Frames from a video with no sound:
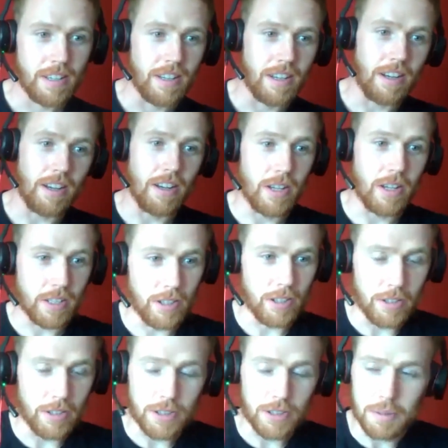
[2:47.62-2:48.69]
I'm good
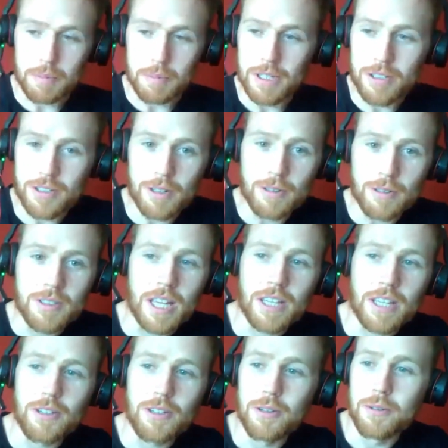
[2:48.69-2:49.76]
to meet you.
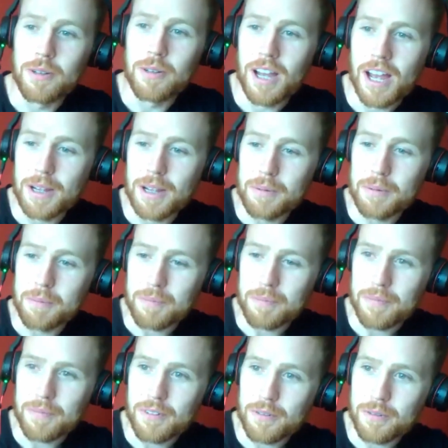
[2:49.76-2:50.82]
Thank you. Um,
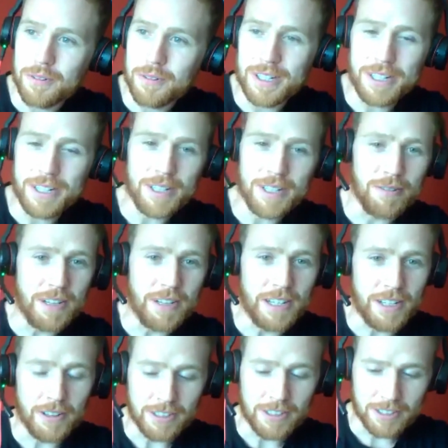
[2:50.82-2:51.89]
really, really
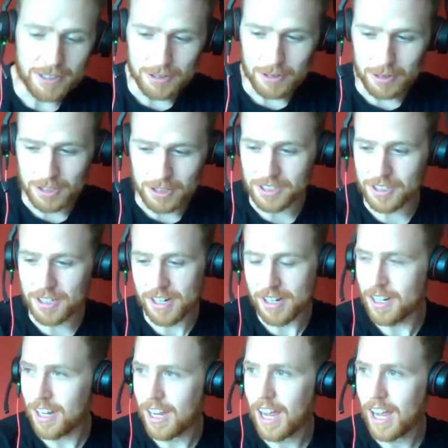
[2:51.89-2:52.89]
nice introduction there.